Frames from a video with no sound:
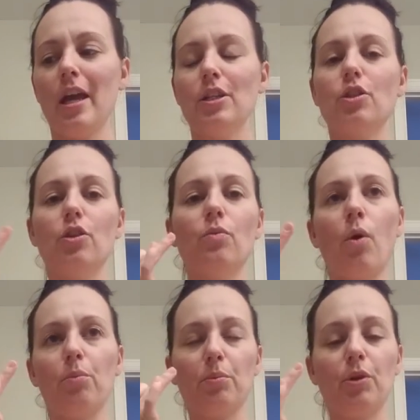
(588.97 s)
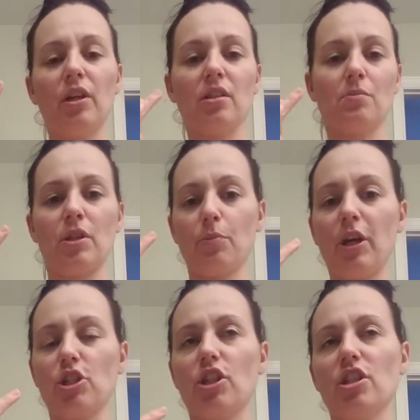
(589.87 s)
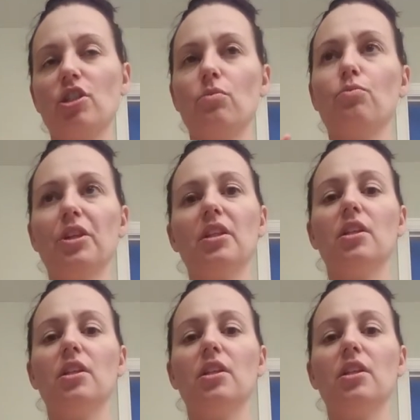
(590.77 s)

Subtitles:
So you won't be putting as much pressure because you really